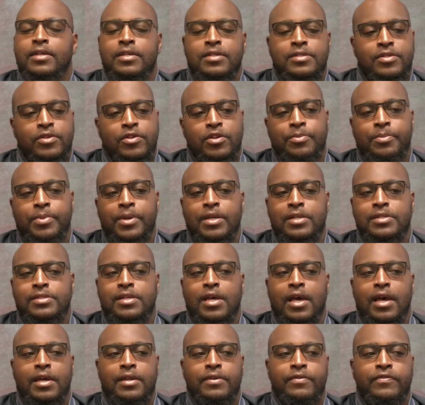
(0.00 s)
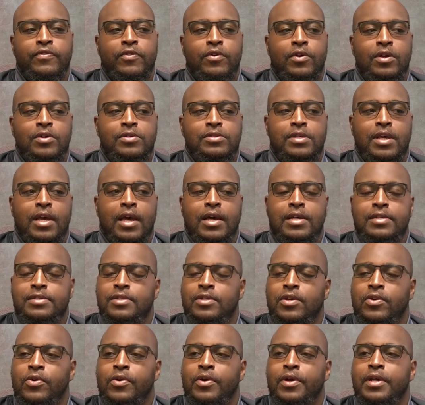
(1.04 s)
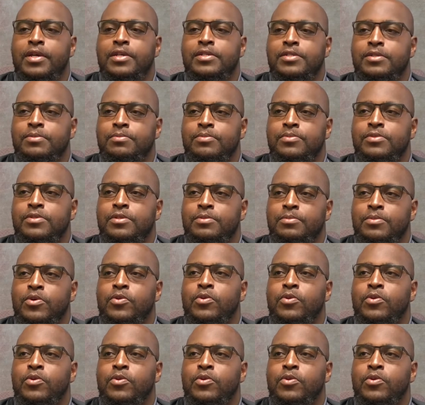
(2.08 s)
So it'll be exciting for those guys to go against some, some